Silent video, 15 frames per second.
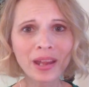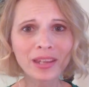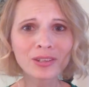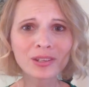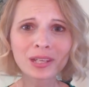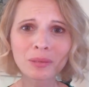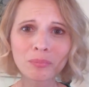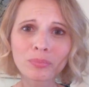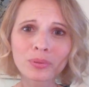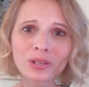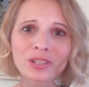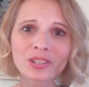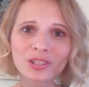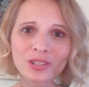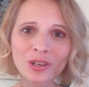way you can
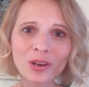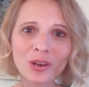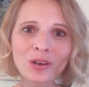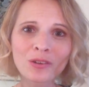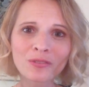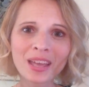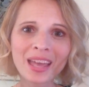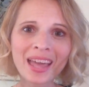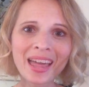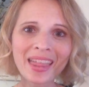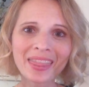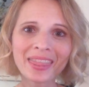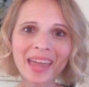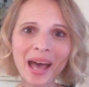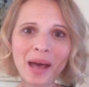preserve
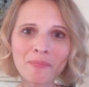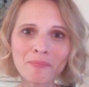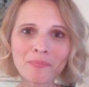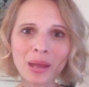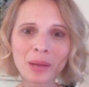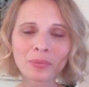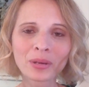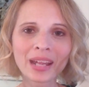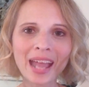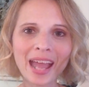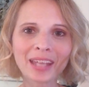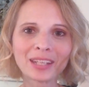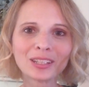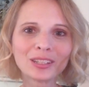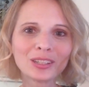that memory
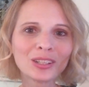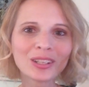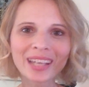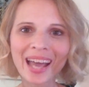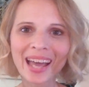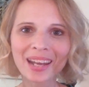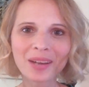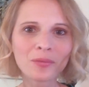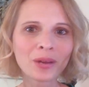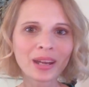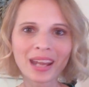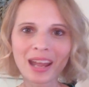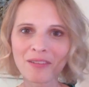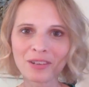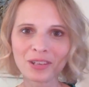and look at it
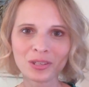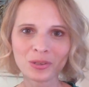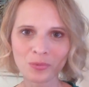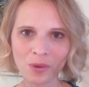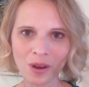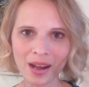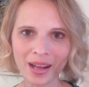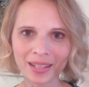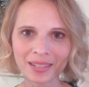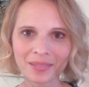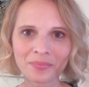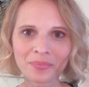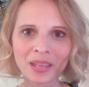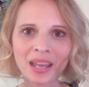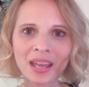whenever you want.
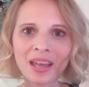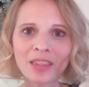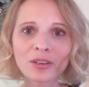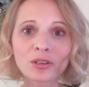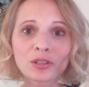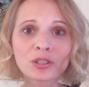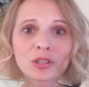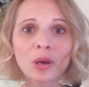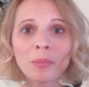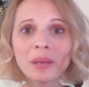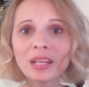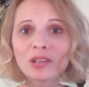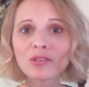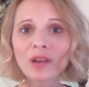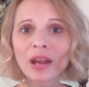There are so
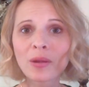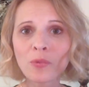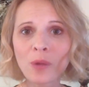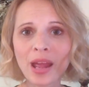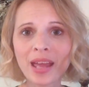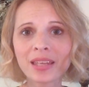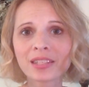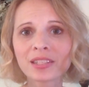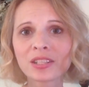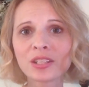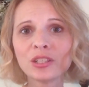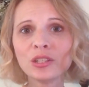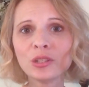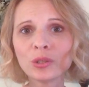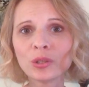many great ways
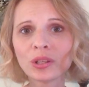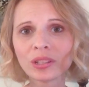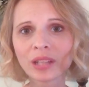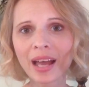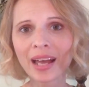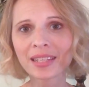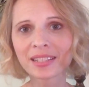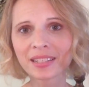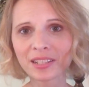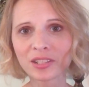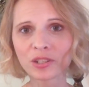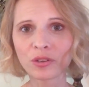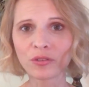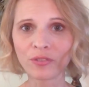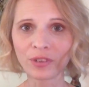to utilize
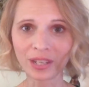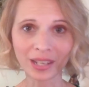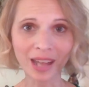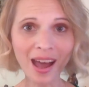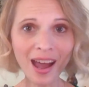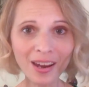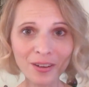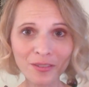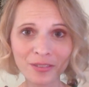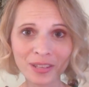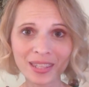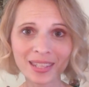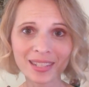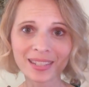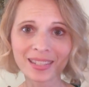digital
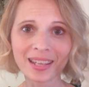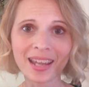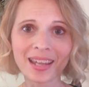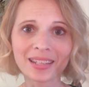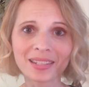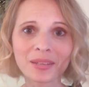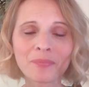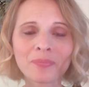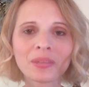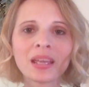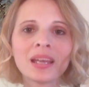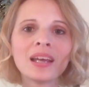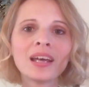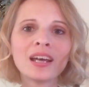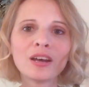photography these days.
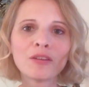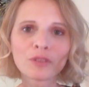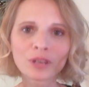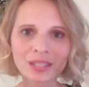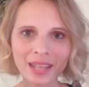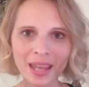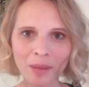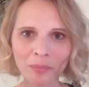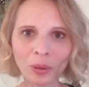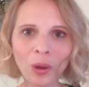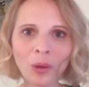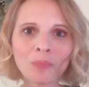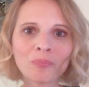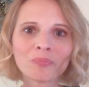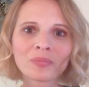For
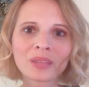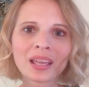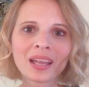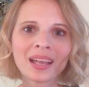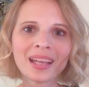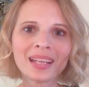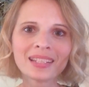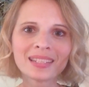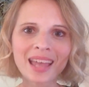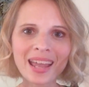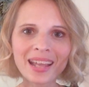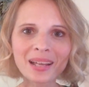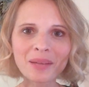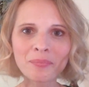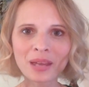example,
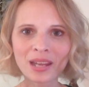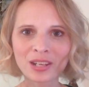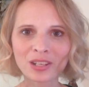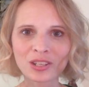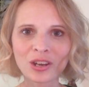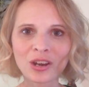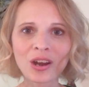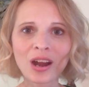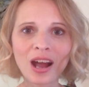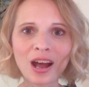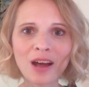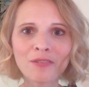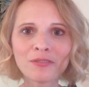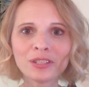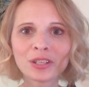take a picture
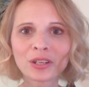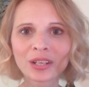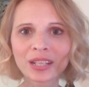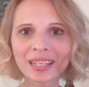of your